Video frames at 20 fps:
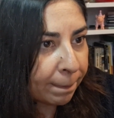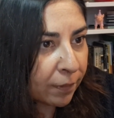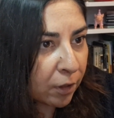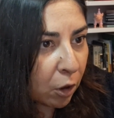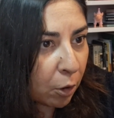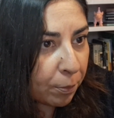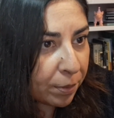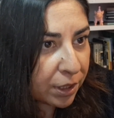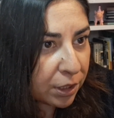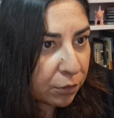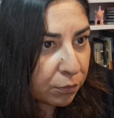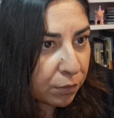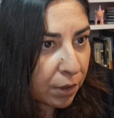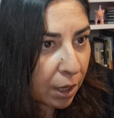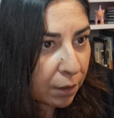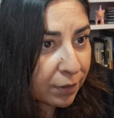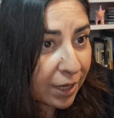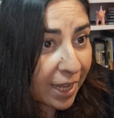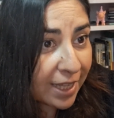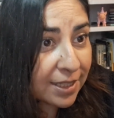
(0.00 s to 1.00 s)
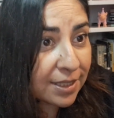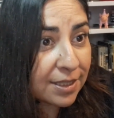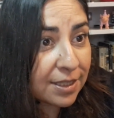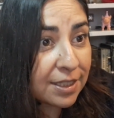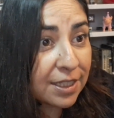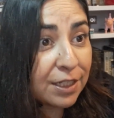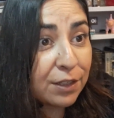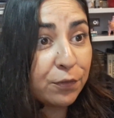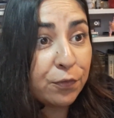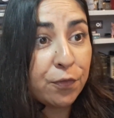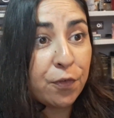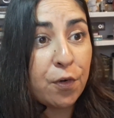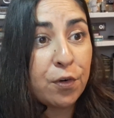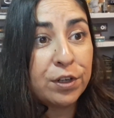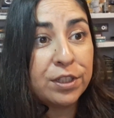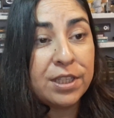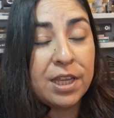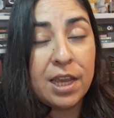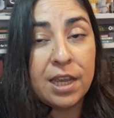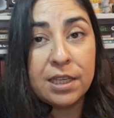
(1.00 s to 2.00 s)
Opening round ends in
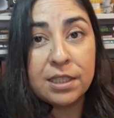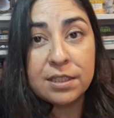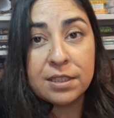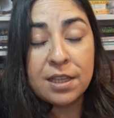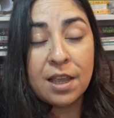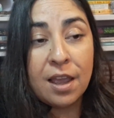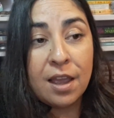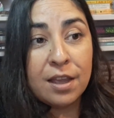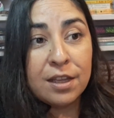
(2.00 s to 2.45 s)
4 days.